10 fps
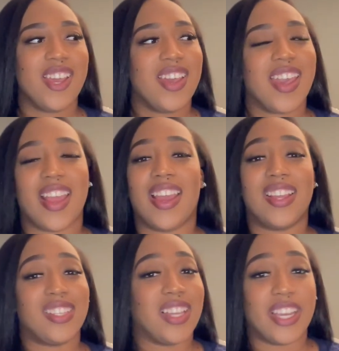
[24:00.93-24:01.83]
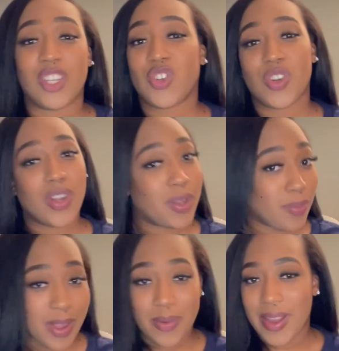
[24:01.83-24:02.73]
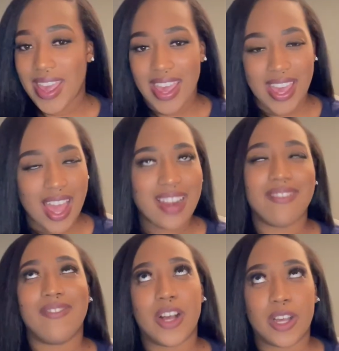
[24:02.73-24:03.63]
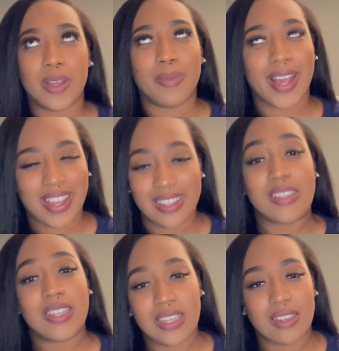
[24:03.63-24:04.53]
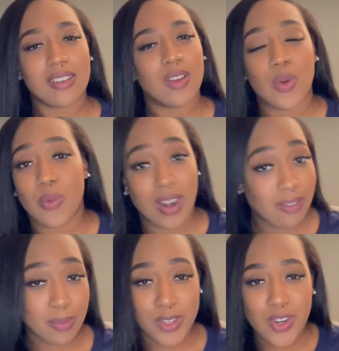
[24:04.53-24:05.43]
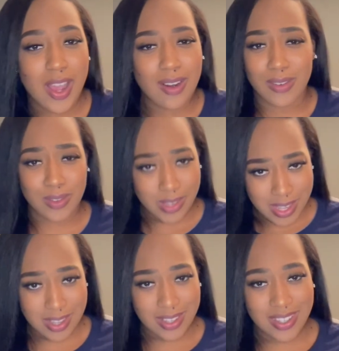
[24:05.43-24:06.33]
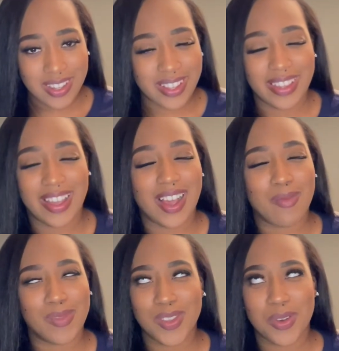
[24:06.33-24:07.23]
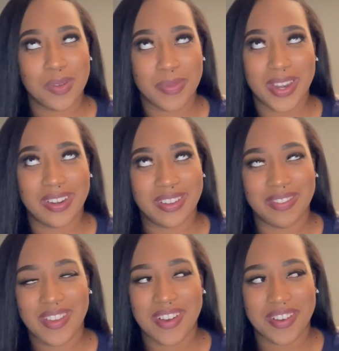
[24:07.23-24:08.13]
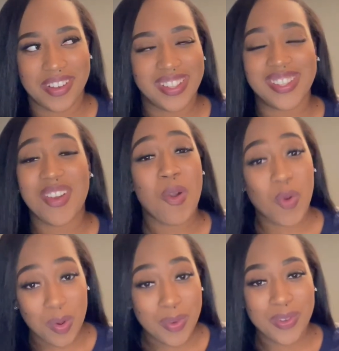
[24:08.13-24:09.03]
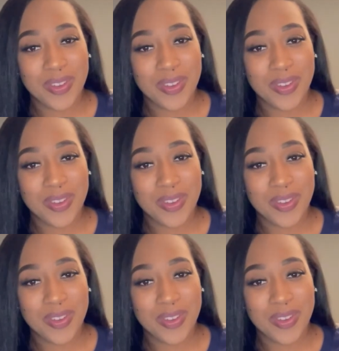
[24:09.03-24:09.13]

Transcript: and I had to like truck my way. I didn't fuck up. I got a C, whatever. But you know, I don't do C's. Like, I'm so competitive, y'all. It's horrible.